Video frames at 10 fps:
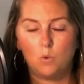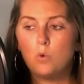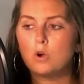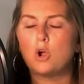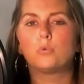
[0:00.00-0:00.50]

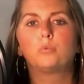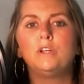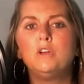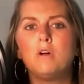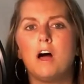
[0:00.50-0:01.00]
Or a
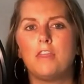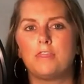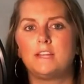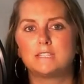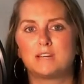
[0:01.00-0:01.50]
real
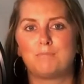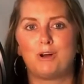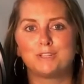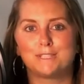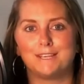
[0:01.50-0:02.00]
authentic
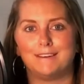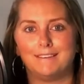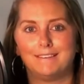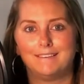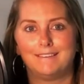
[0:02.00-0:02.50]

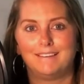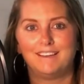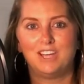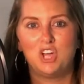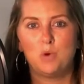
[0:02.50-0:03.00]
person
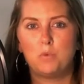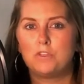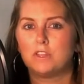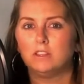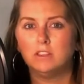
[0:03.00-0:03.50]

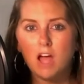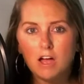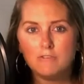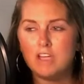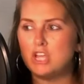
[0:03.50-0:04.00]
with
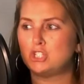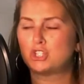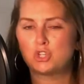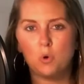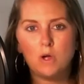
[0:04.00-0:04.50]
love and
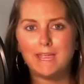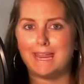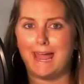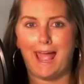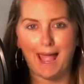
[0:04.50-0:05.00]
joy
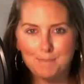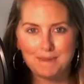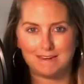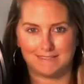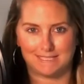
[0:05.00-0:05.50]
and
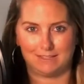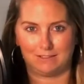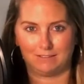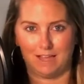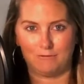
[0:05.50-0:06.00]
happiness in
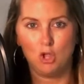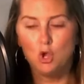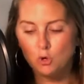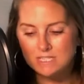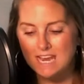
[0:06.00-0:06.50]
their life,
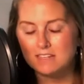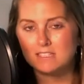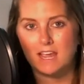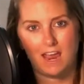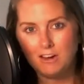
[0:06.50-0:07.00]
who takes
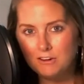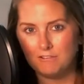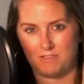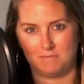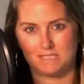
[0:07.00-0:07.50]
care
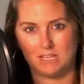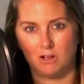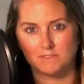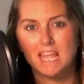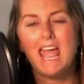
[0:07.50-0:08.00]
of
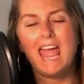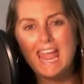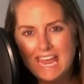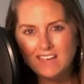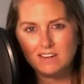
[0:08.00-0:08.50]
themselves
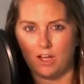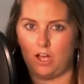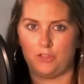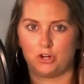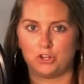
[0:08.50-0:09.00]
and
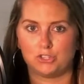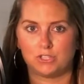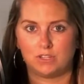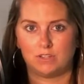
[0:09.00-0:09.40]
others?